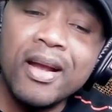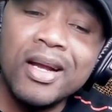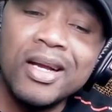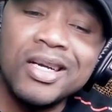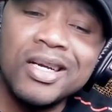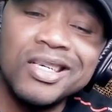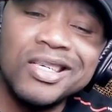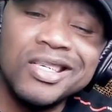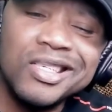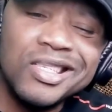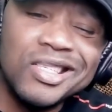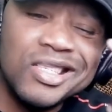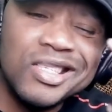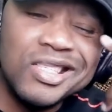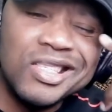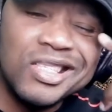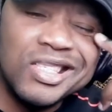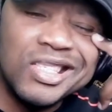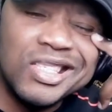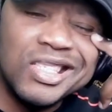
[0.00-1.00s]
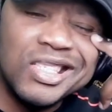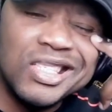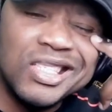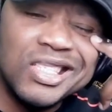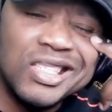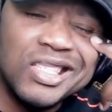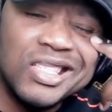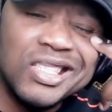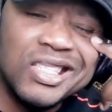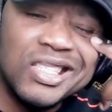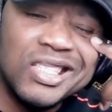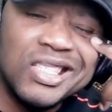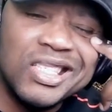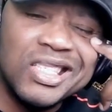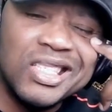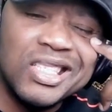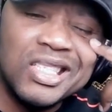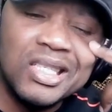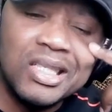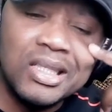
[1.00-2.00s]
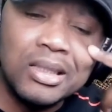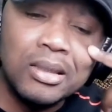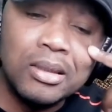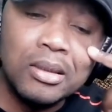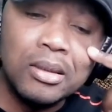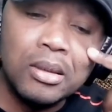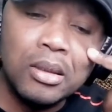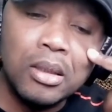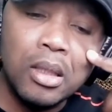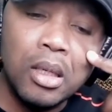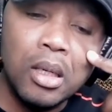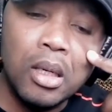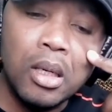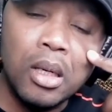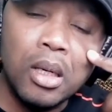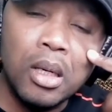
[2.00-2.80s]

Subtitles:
have the respect as the you know.